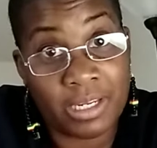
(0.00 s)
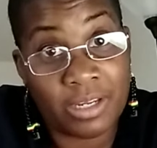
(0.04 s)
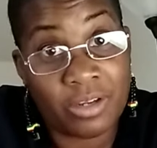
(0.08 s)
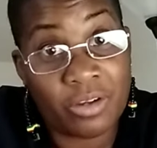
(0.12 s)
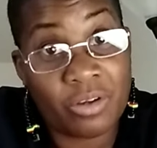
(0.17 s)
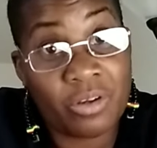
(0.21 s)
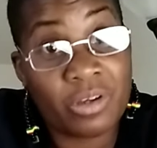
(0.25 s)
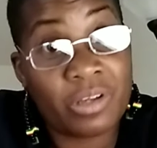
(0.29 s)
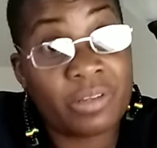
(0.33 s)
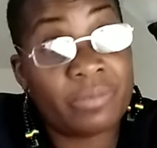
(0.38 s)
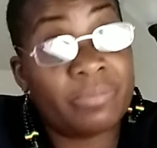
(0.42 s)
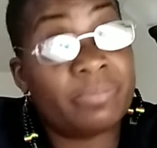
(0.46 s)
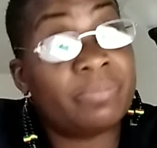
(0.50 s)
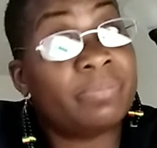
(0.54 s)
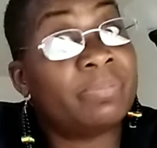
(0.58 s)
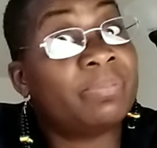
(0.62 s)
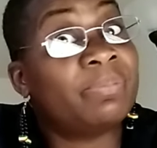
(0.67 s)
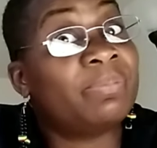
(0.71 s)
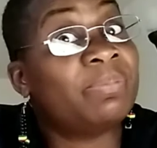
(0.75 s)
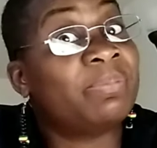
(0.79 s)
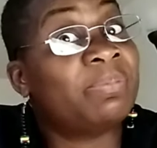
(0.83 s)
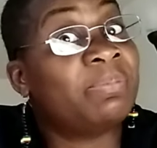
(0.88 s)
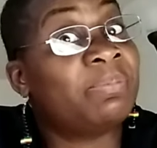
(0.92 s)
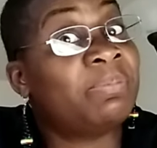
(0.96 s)
on page
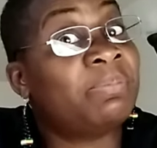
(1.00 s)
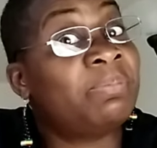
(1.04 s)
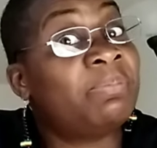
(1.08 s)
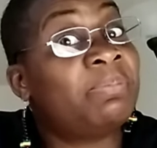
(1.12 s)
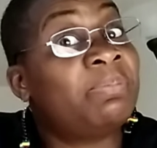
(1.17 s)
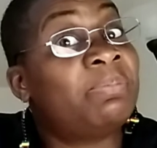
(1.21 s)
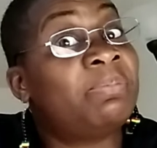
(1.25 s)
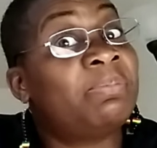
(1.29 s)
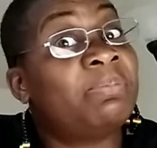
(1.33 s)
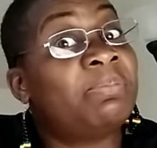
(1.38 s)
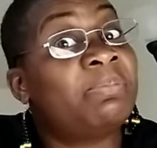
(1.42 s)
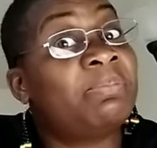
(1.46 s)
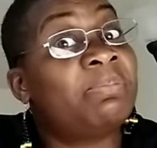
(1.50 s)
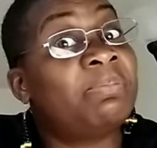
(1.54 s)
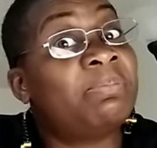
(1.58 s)
48.